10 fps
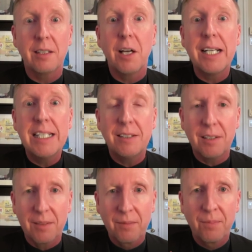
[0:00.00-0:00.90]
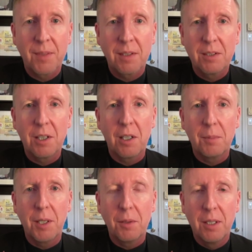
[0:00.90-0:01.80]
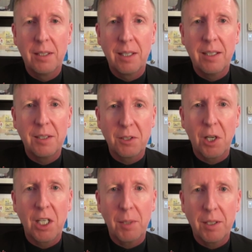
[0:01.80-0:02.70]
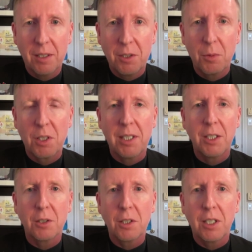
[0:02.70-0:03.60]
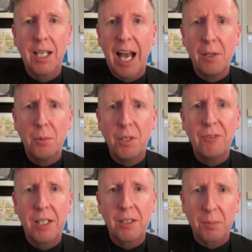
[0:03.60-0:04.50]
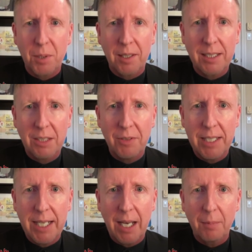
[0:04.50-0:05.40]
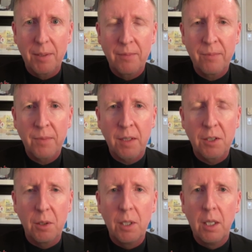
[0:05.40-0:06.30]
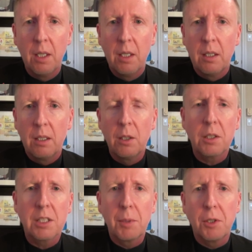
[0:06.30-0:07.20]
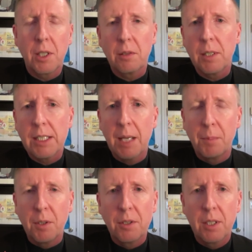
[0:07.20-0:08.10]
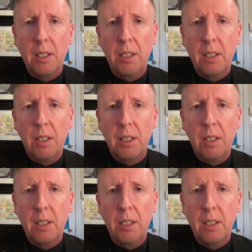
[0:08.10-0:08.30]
a lot easier to talk about than it is to talk about, as you were saying earlier, how do we fix our productivity gap? So you look at some of those other examples.